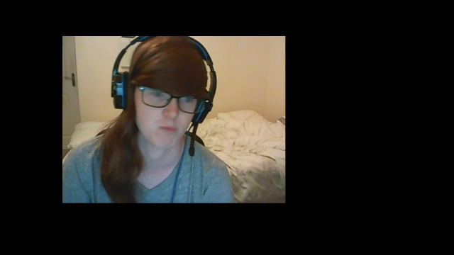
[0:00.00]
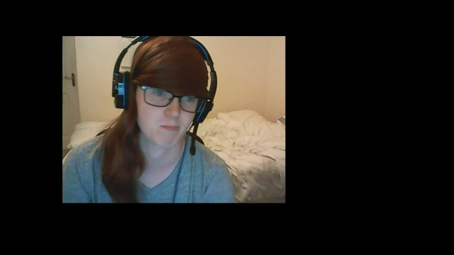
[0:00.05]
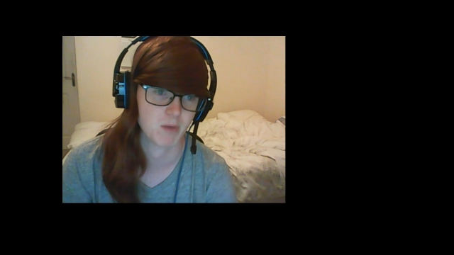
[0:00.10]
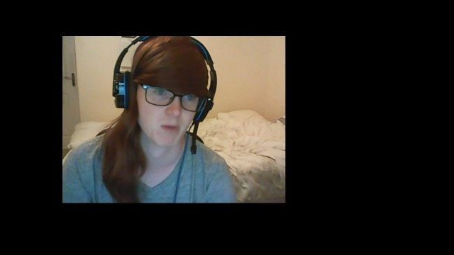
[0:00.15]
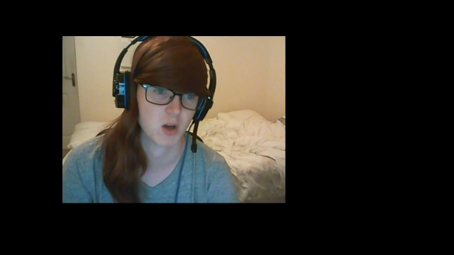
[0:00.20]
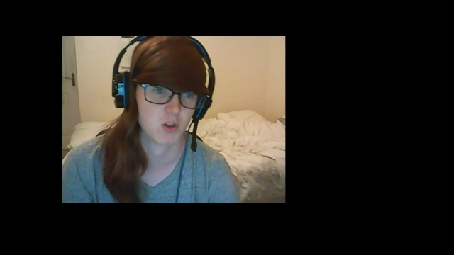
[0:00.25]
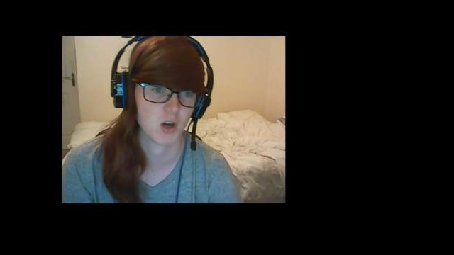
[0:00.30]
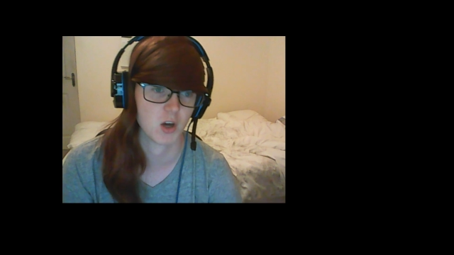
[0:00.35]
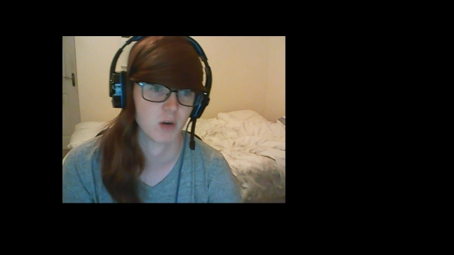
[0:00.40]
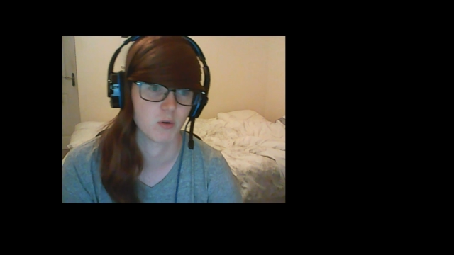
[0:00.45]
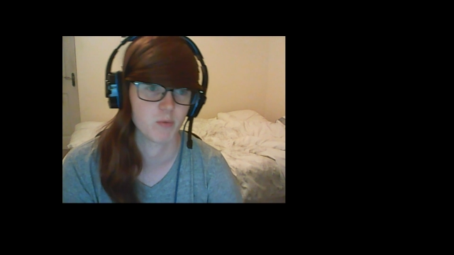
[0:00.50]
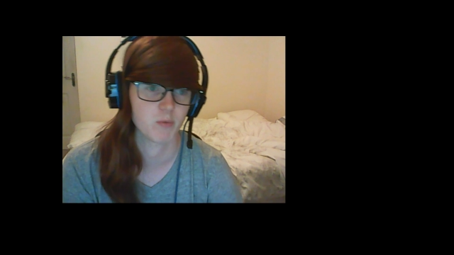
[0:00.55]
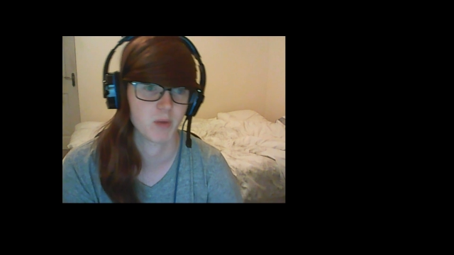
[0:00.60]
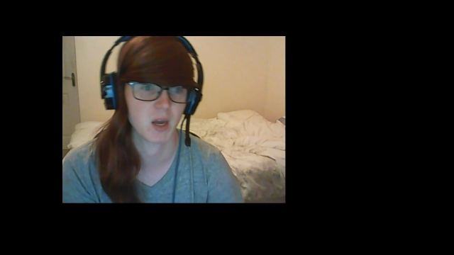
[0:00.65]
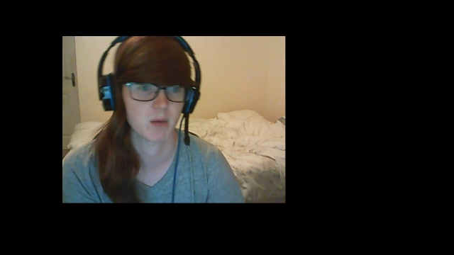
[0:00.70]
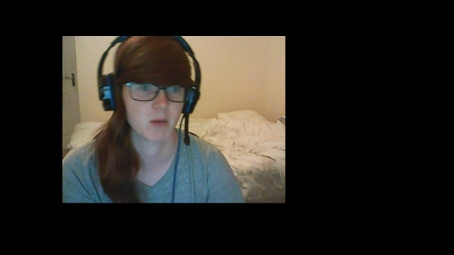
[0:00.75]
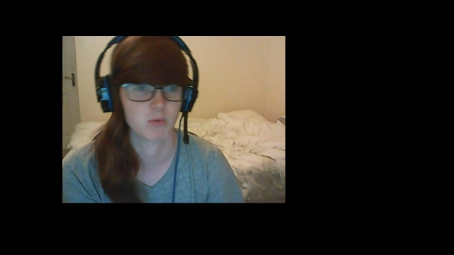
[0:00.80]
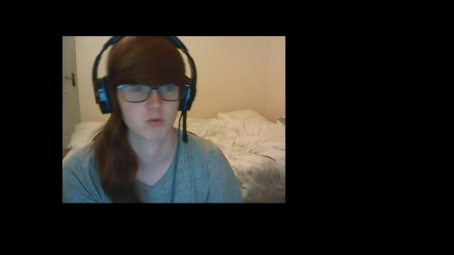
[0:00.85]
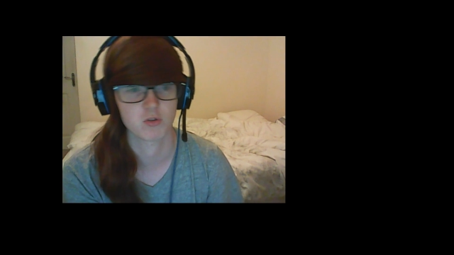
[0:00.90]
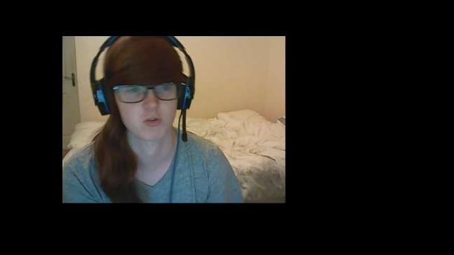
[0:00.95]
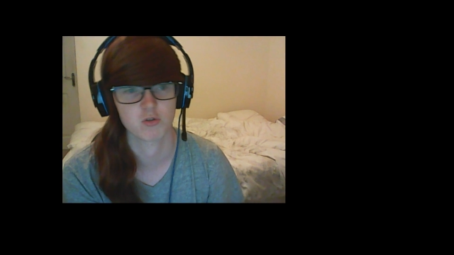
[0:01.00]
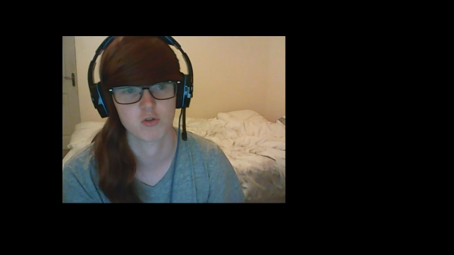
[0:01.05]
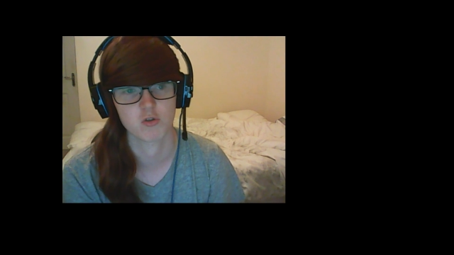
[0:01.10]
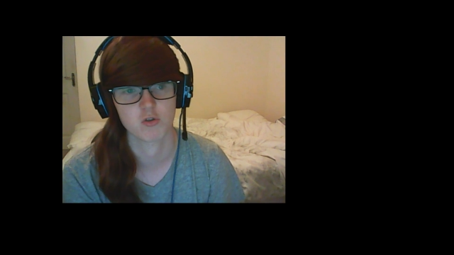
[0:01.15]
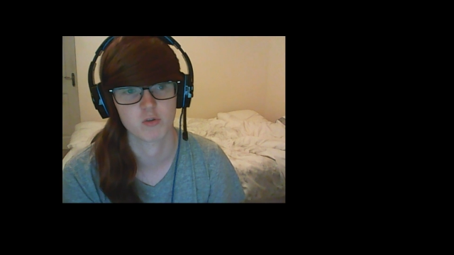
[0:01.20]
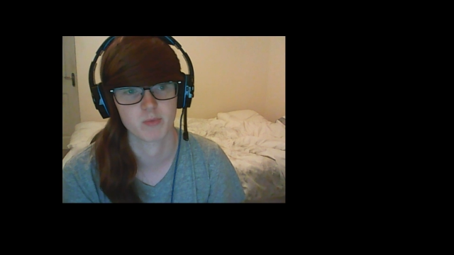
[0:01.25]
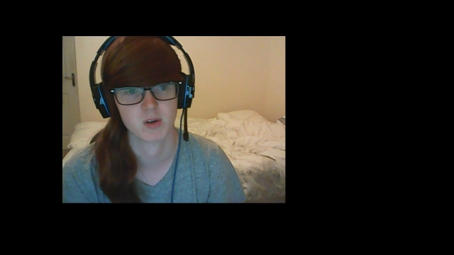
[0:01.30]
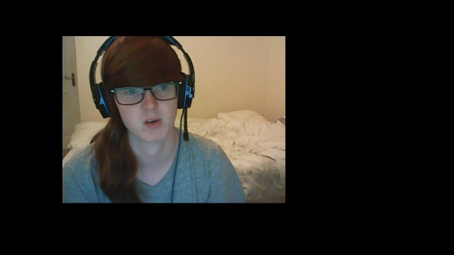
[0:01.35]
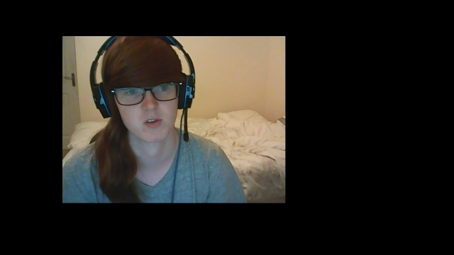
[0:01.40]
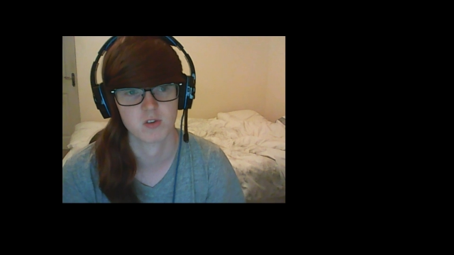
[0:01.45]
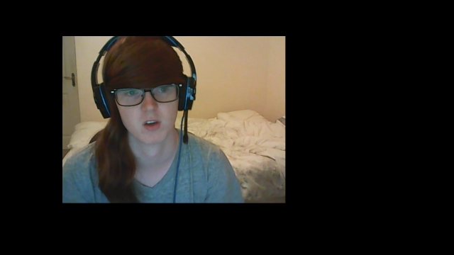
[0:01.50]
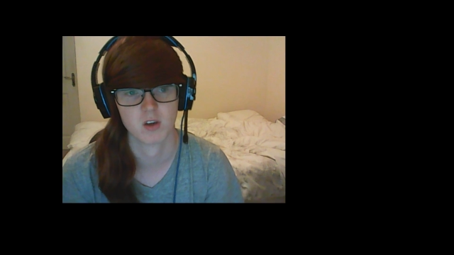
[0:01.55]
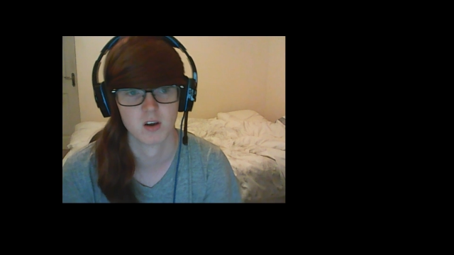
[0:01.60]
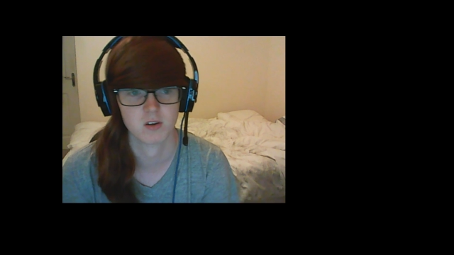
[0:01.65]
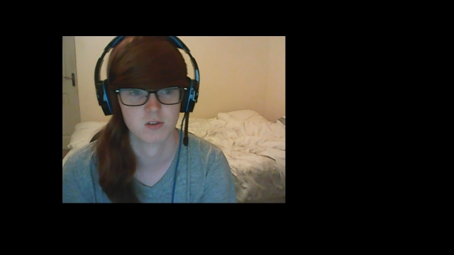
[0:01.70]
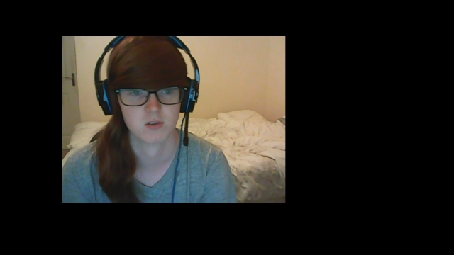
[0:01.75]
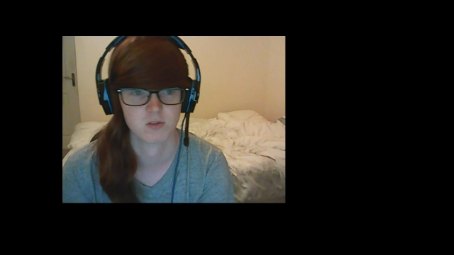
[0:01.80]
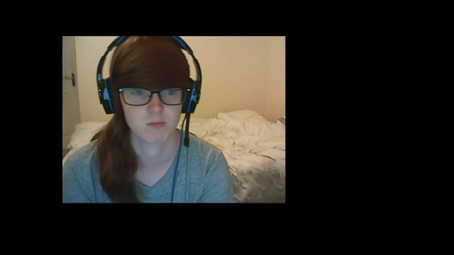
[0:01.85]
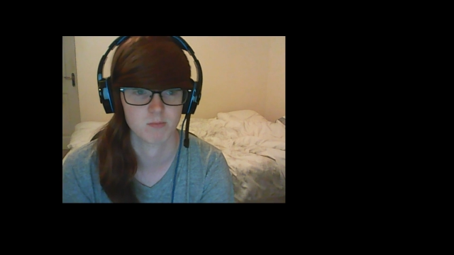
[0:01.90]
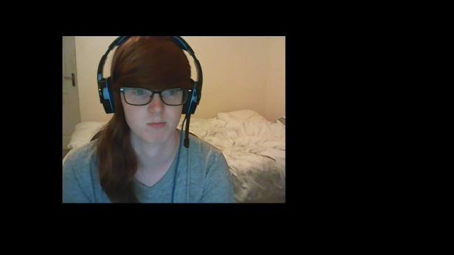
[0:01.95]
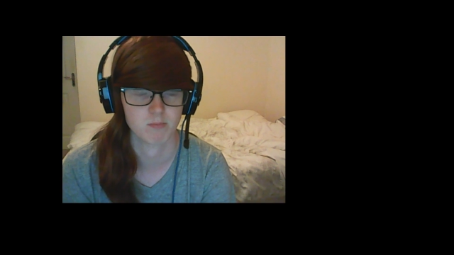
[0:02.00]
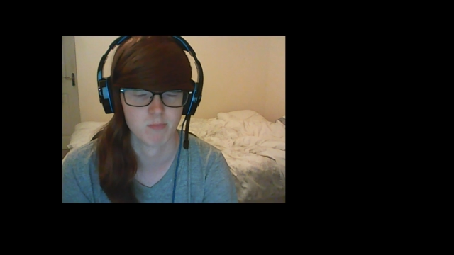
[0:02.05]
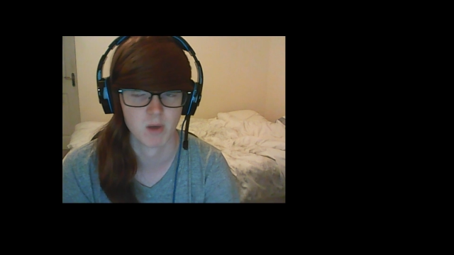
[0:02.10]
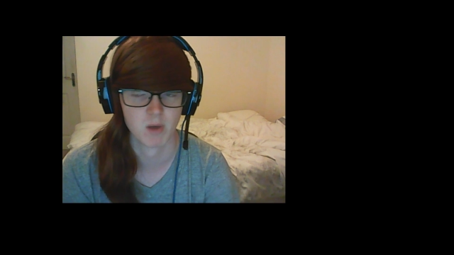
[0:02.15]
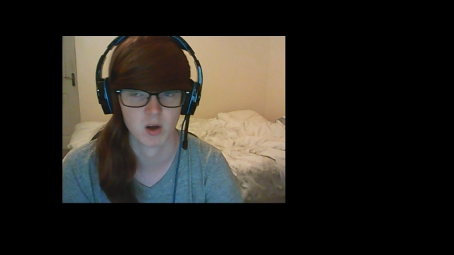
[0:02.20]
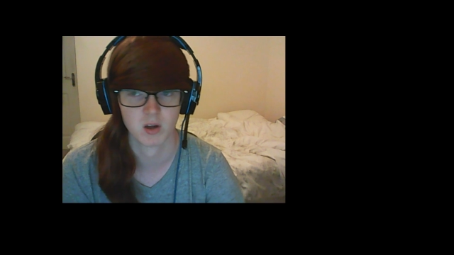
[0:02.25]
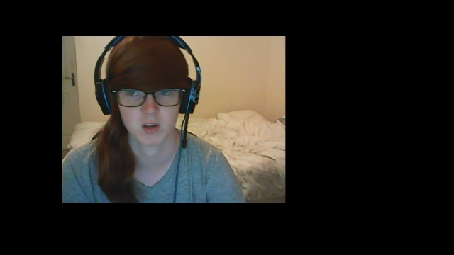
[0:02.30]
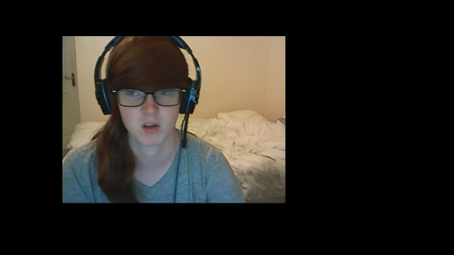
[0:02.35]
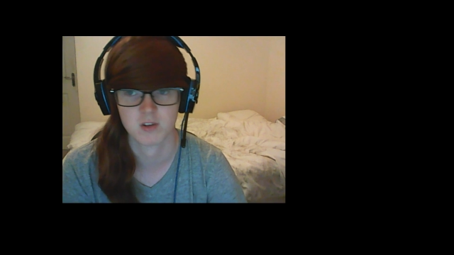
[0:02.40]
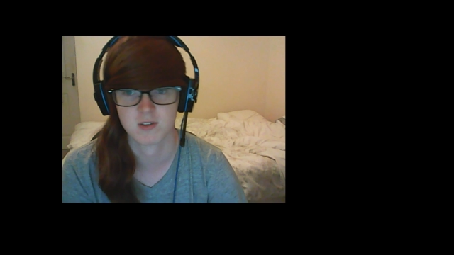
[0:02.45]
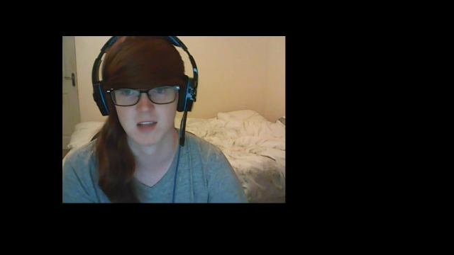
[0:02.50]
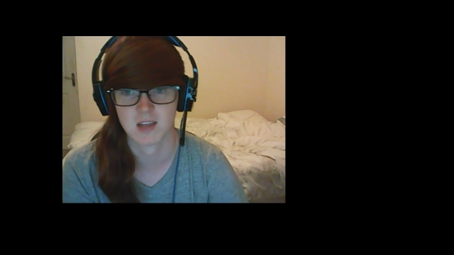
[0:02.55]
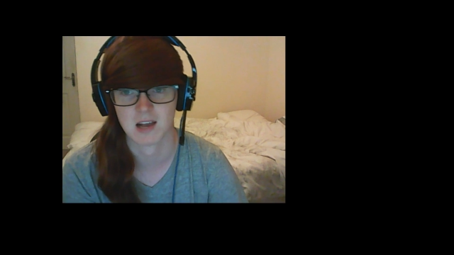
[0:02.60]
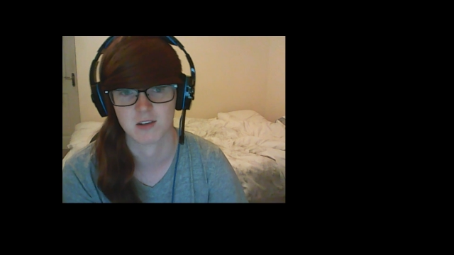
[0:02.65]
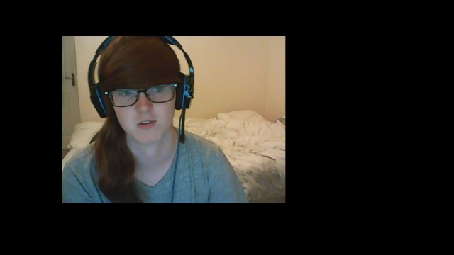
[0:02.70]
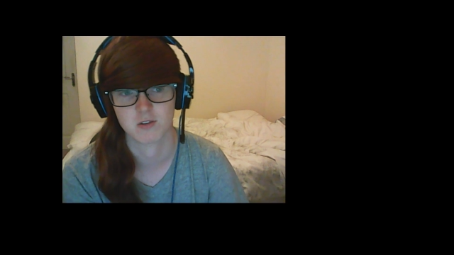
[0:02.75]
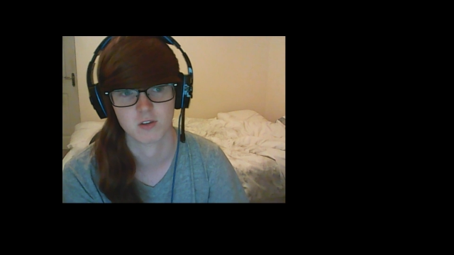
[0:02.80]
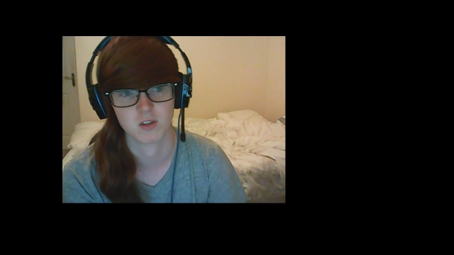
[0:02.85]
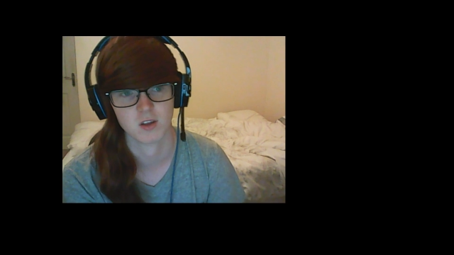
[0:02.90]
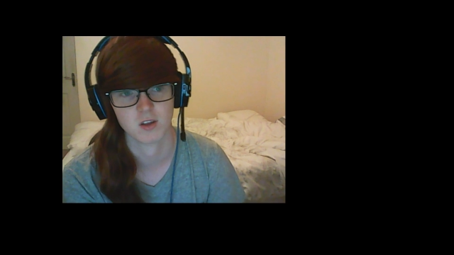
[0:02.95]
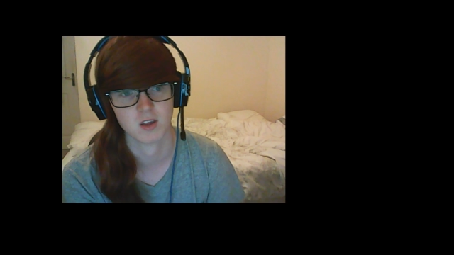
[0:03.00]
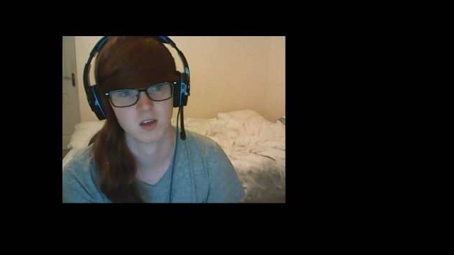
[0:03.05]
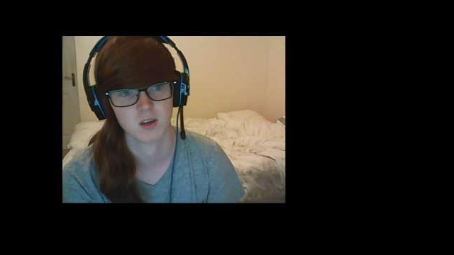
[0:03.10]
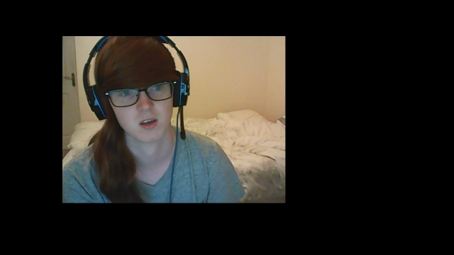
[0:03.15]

but I will be able to choose my stats, my stats at the